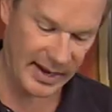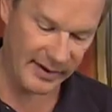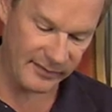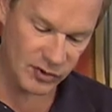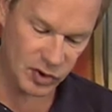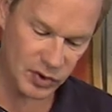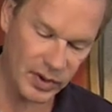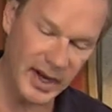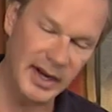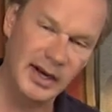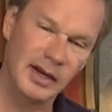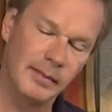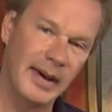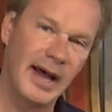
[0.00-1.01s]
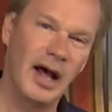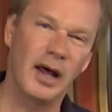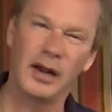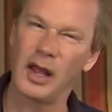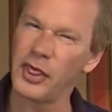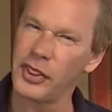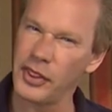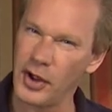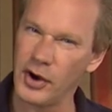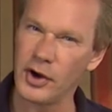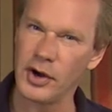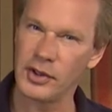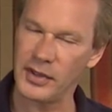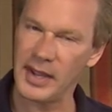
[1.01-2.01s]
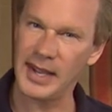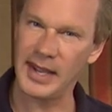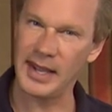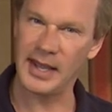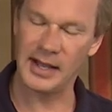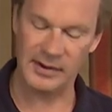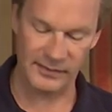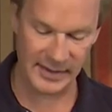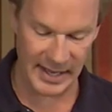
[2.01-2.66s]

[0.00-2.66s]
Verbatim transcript: I've shredded about a third of the head of